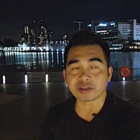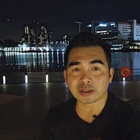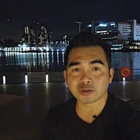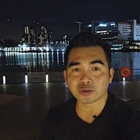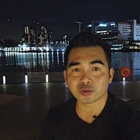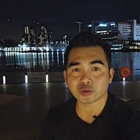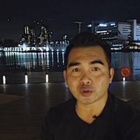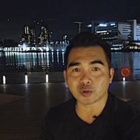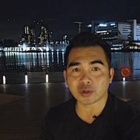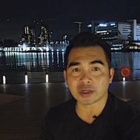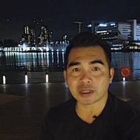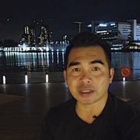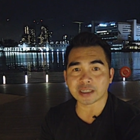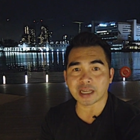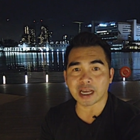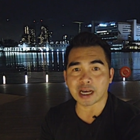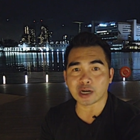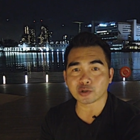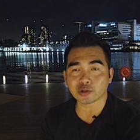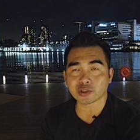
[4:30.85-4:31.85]
Ang gusto ko
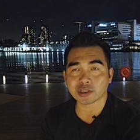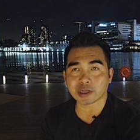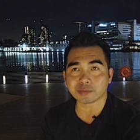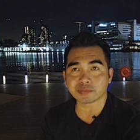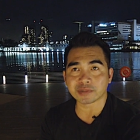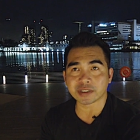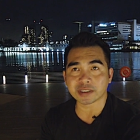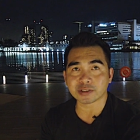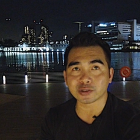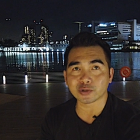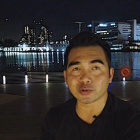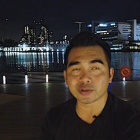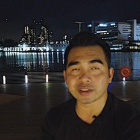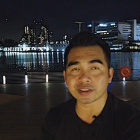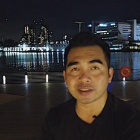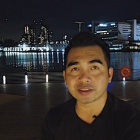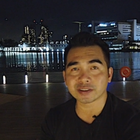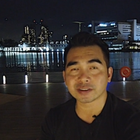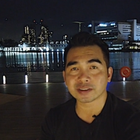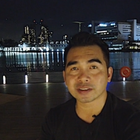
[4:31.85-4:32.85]
lang na outcome dito
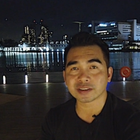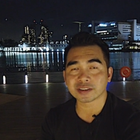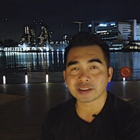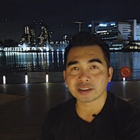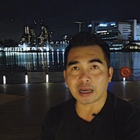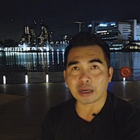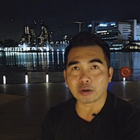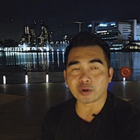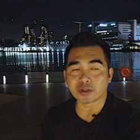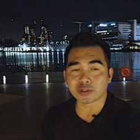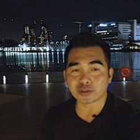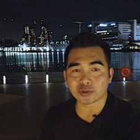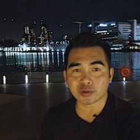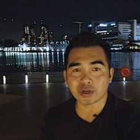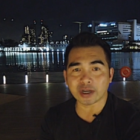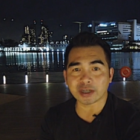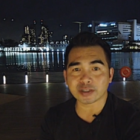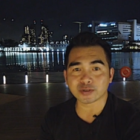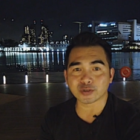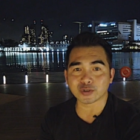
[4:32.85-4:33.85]
is I want
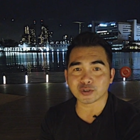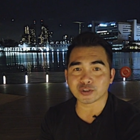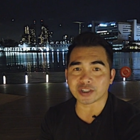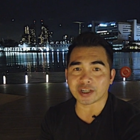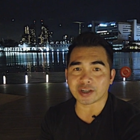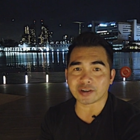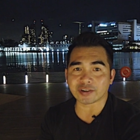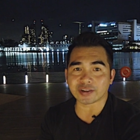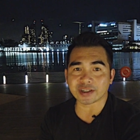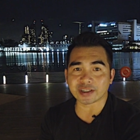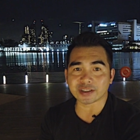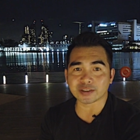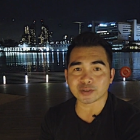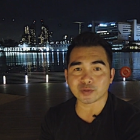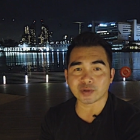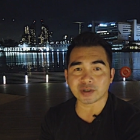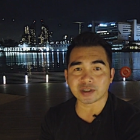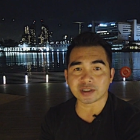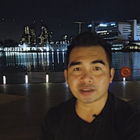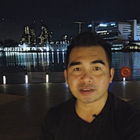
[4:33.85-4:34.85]
you guys to share it
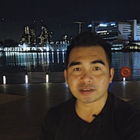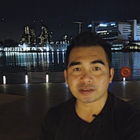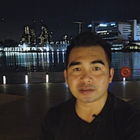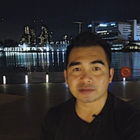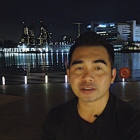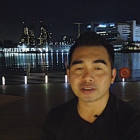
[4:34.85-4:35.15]
as well.